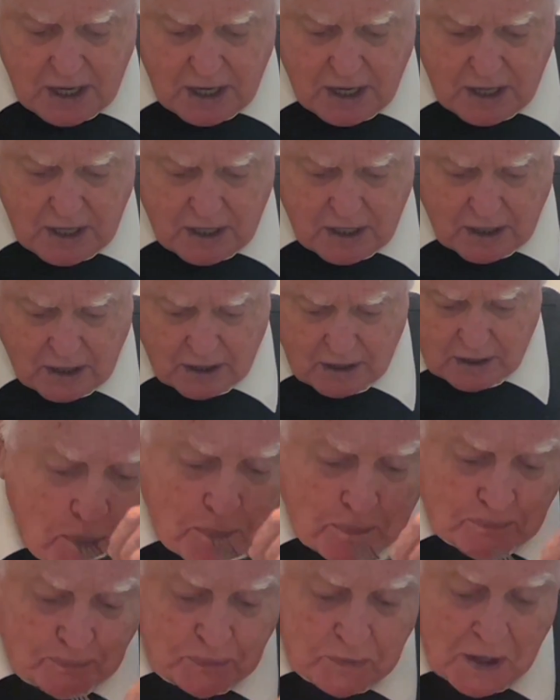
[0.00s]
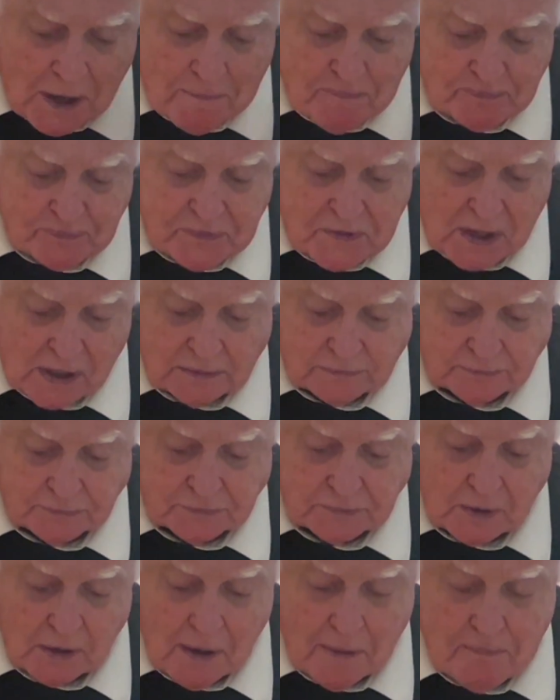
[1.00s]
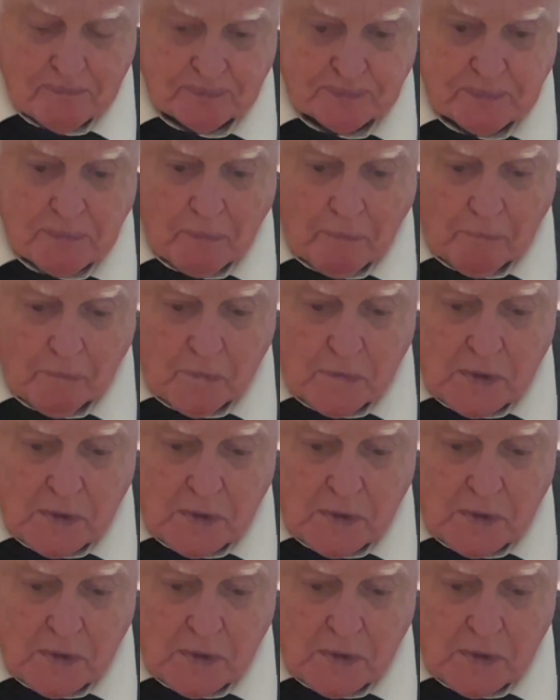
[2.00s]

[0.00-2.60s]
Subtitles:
Yeah, nothing comes frozen at all.